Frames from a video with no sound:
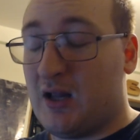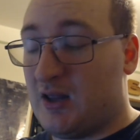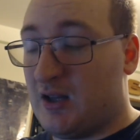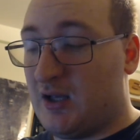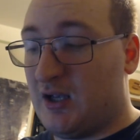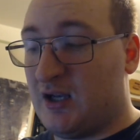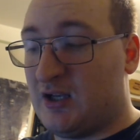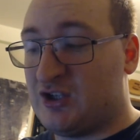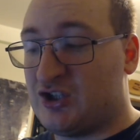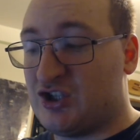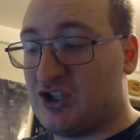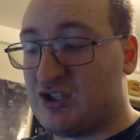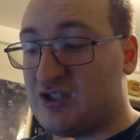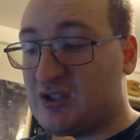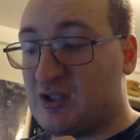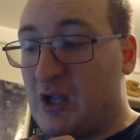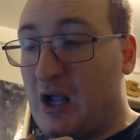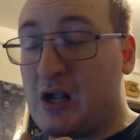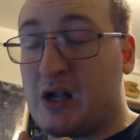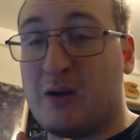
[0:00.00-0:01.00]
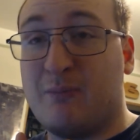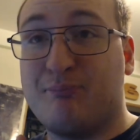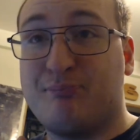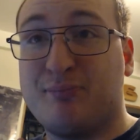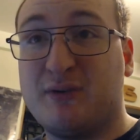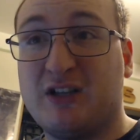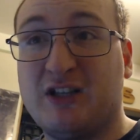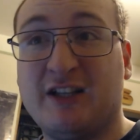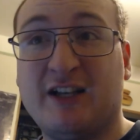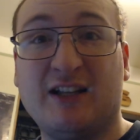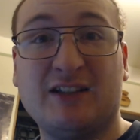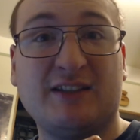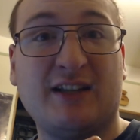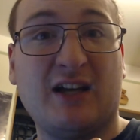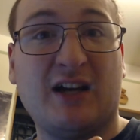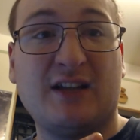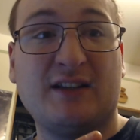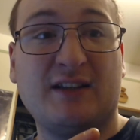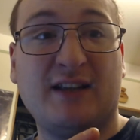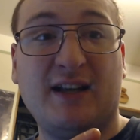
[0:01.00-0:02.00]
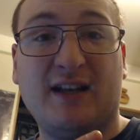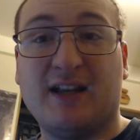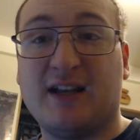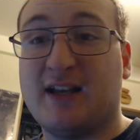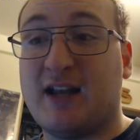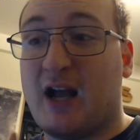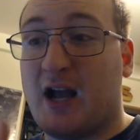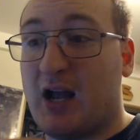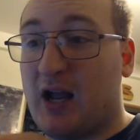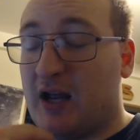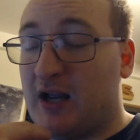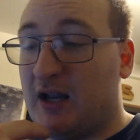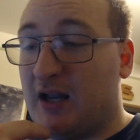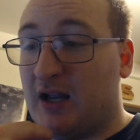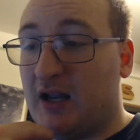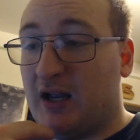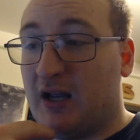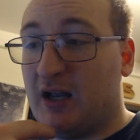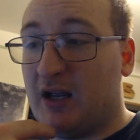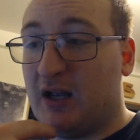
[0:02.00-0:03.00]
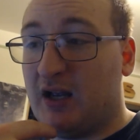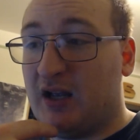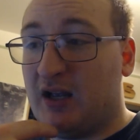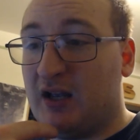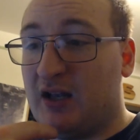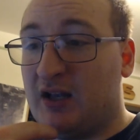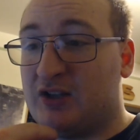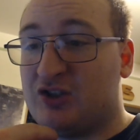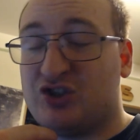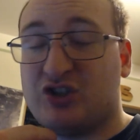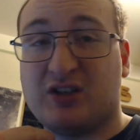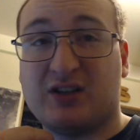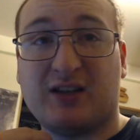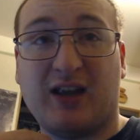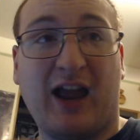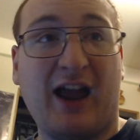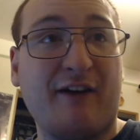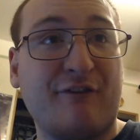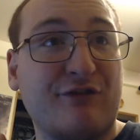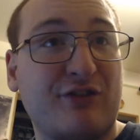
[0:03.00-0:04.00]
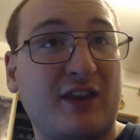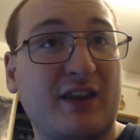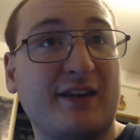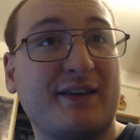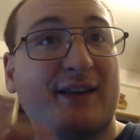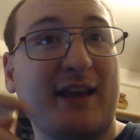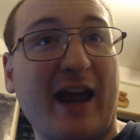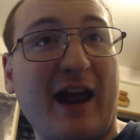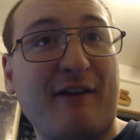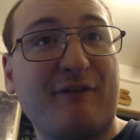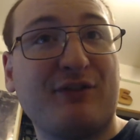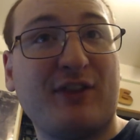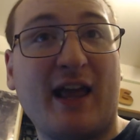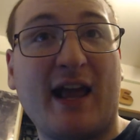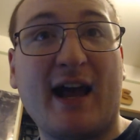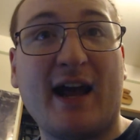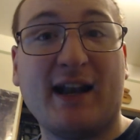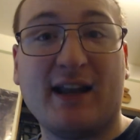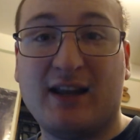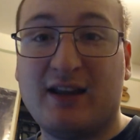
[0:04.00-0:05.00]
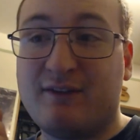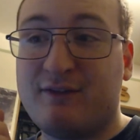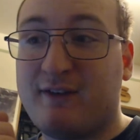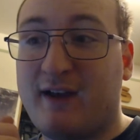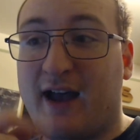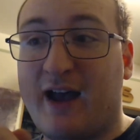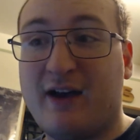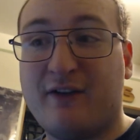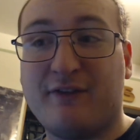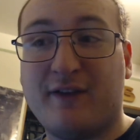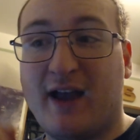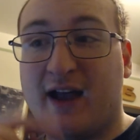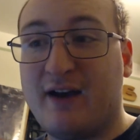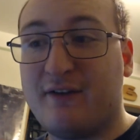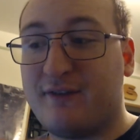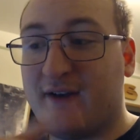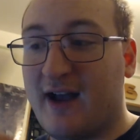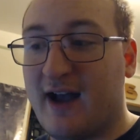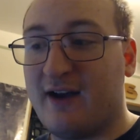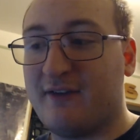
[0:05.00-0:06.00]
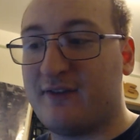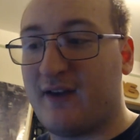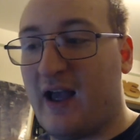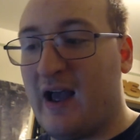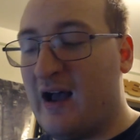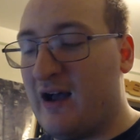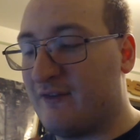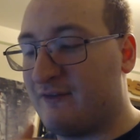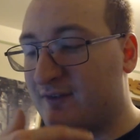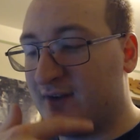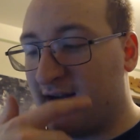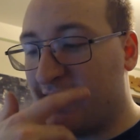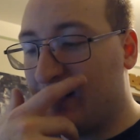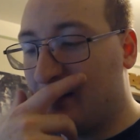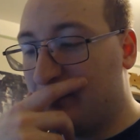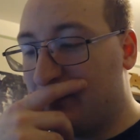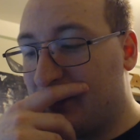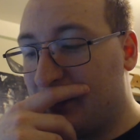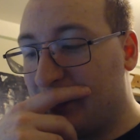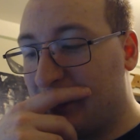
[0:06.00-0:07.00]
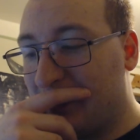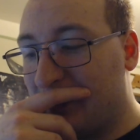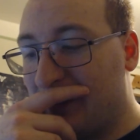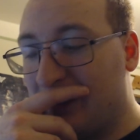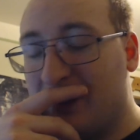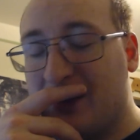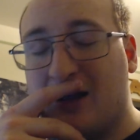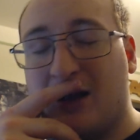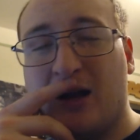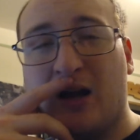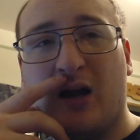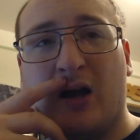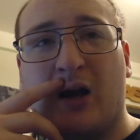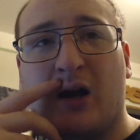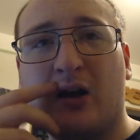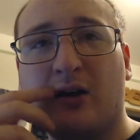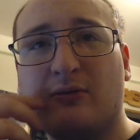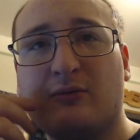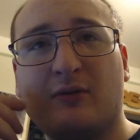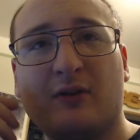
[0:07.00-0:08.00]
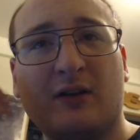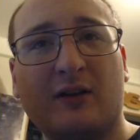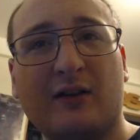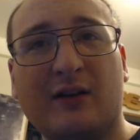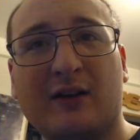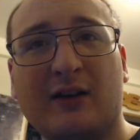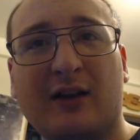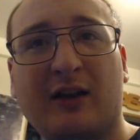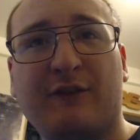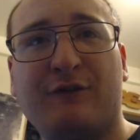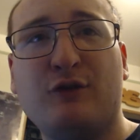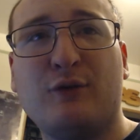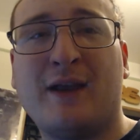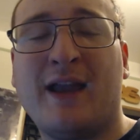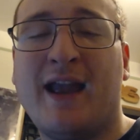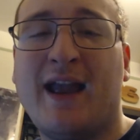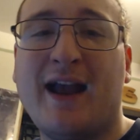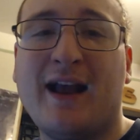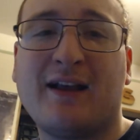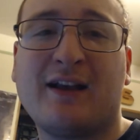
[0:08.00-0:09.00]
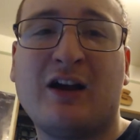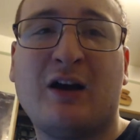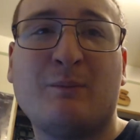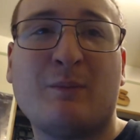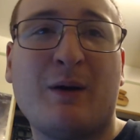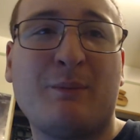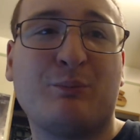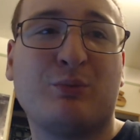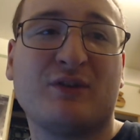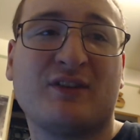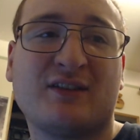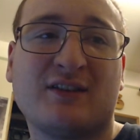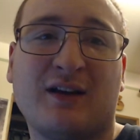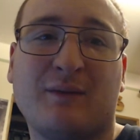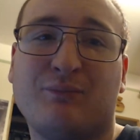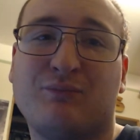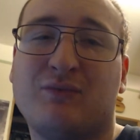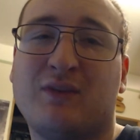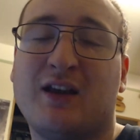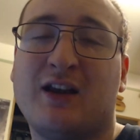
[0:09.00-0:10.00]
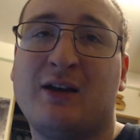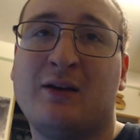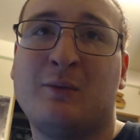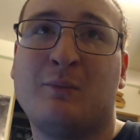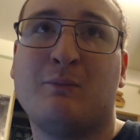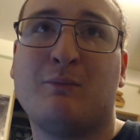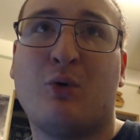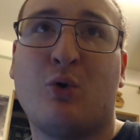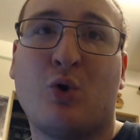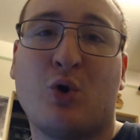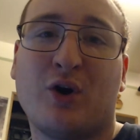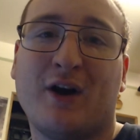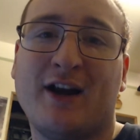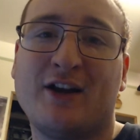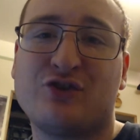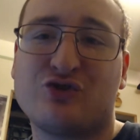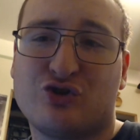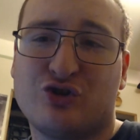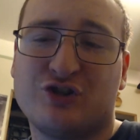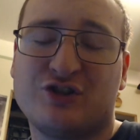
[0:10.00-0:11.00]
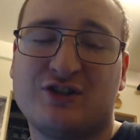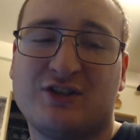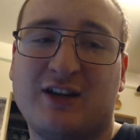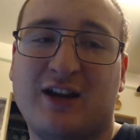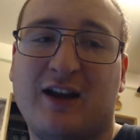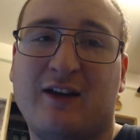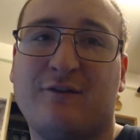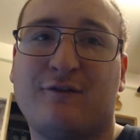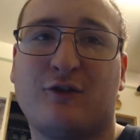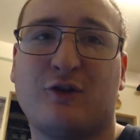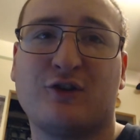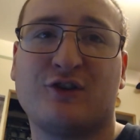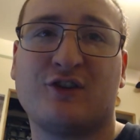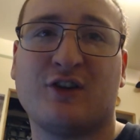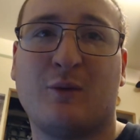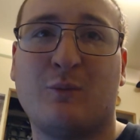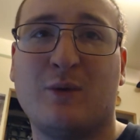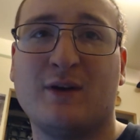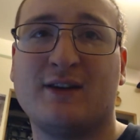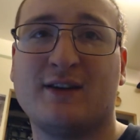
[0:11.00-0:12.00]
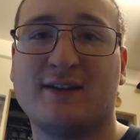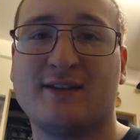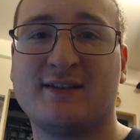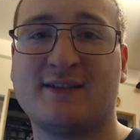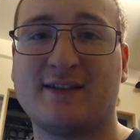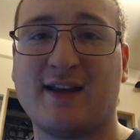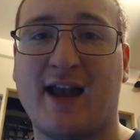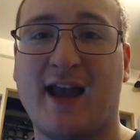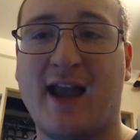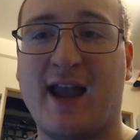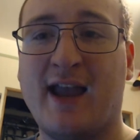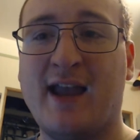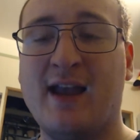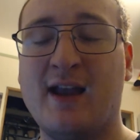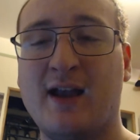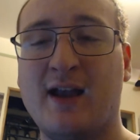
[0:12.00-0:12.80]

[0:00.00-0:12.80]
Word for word: It's just completely unneeded. It's just F this, F that, F, F, F, F, F. And I'm like, if you can't come up with something more interesting for someone to say,